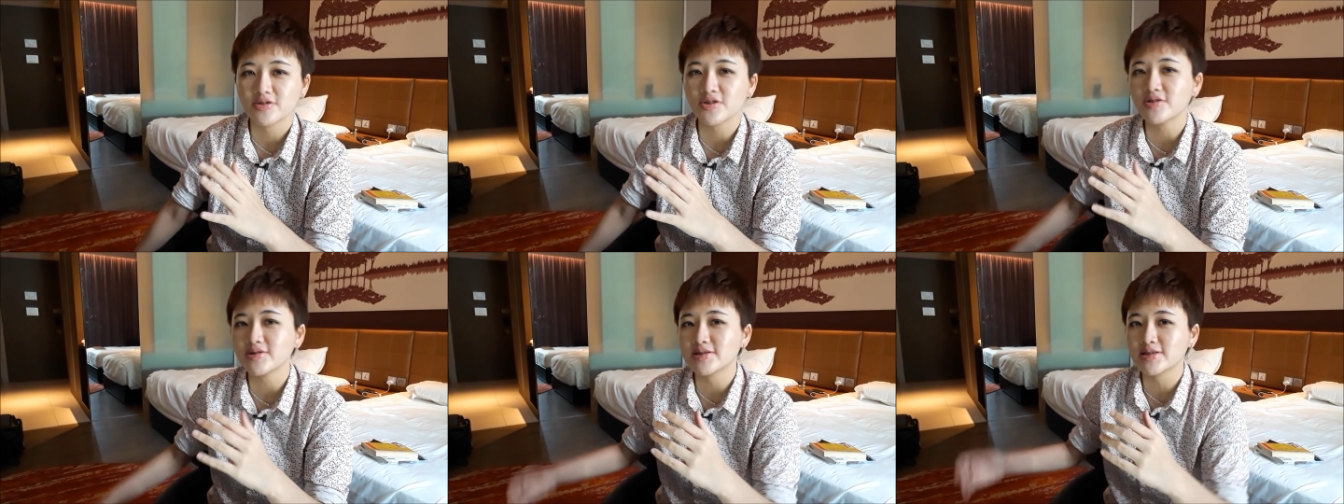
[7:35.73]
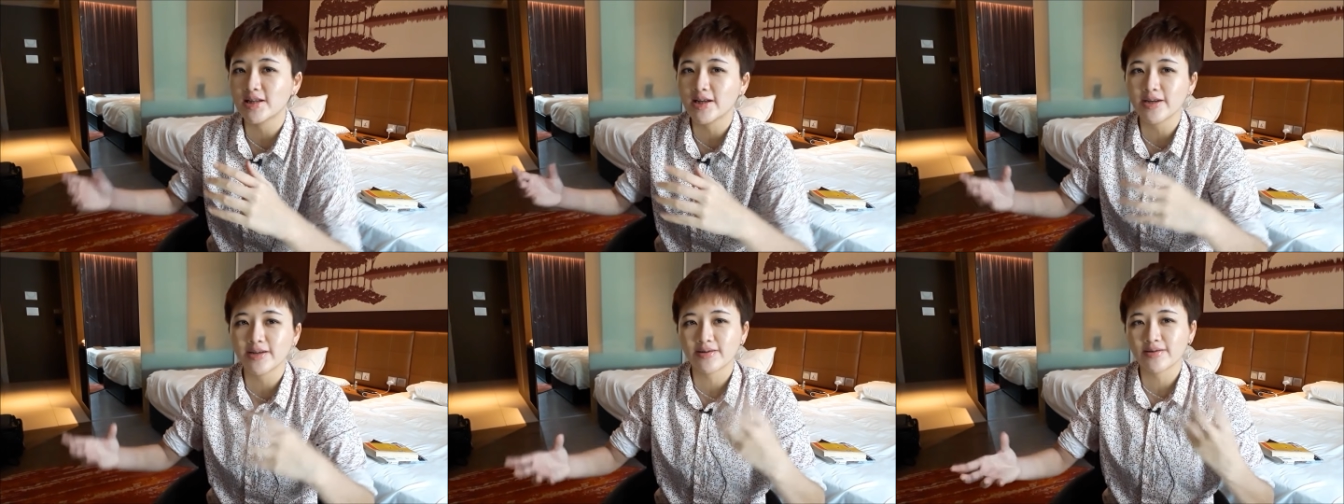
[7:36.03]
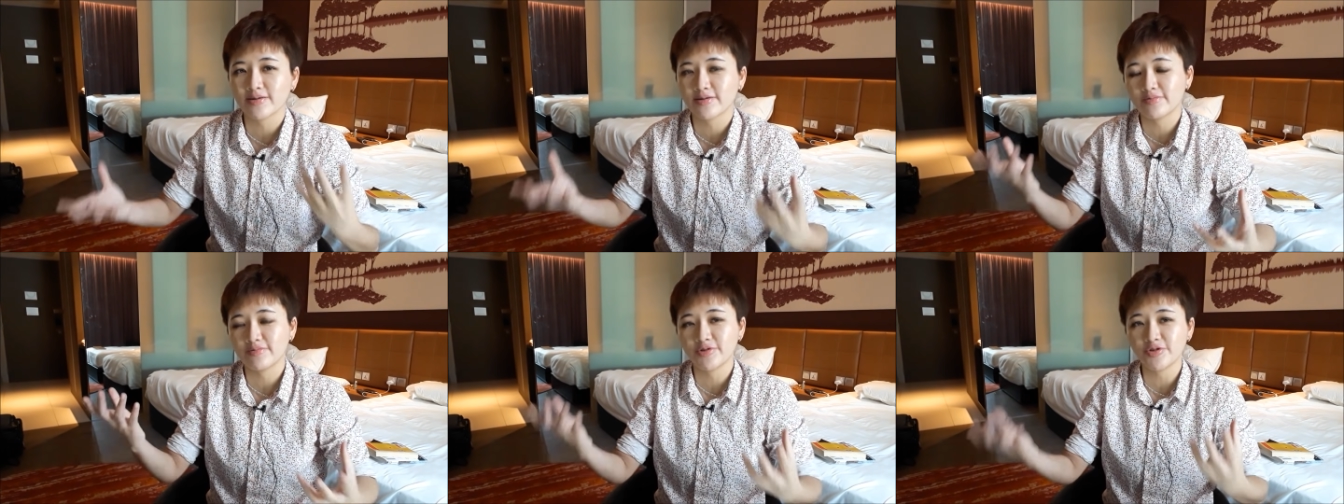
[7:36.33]
So it's like,
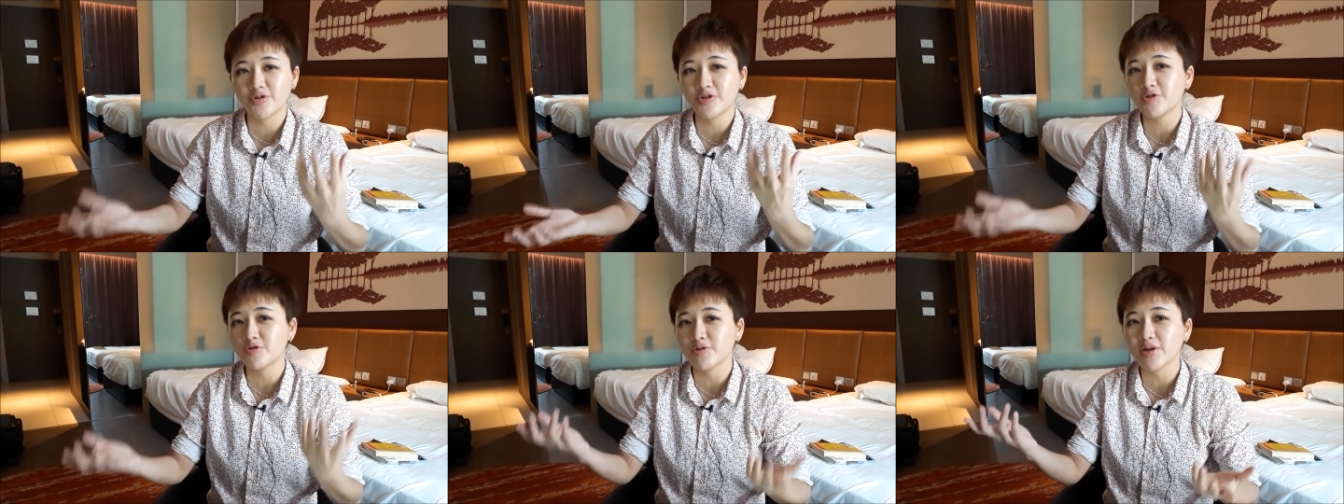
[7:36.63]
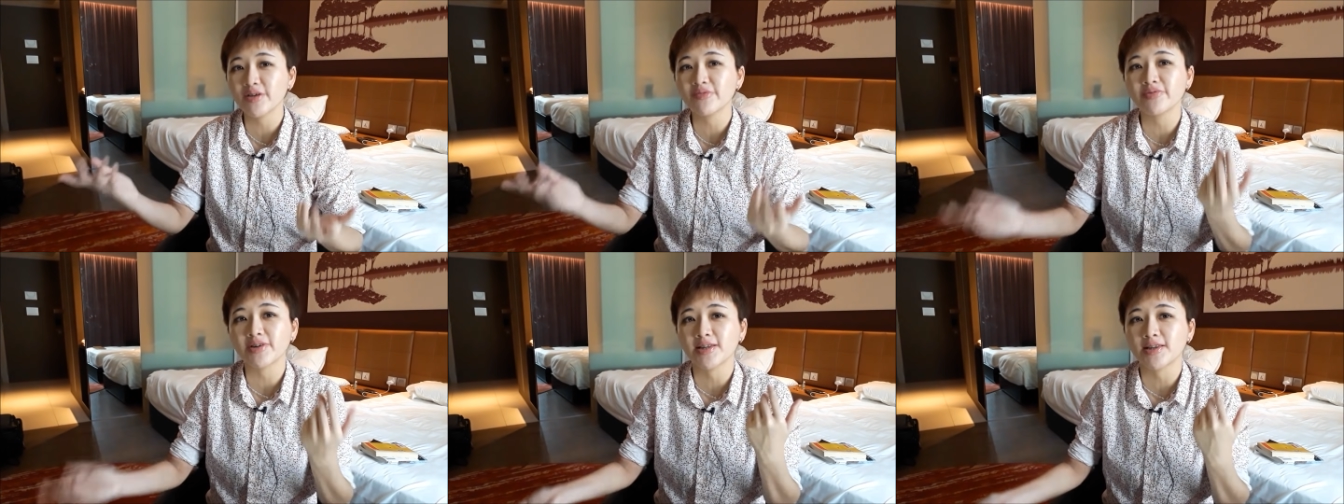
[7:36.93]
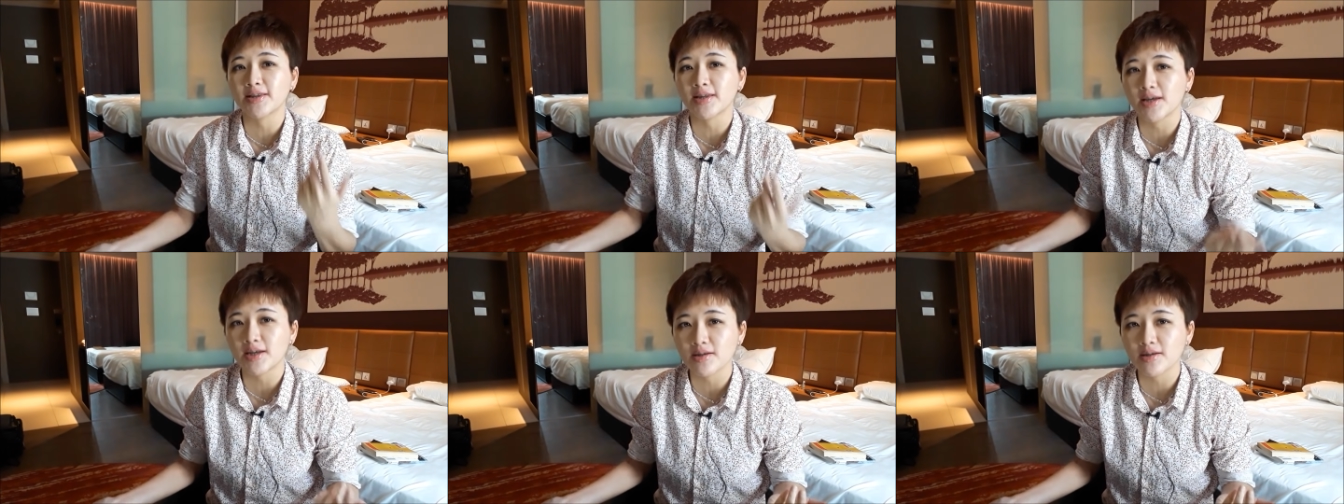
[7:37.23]
you need to give and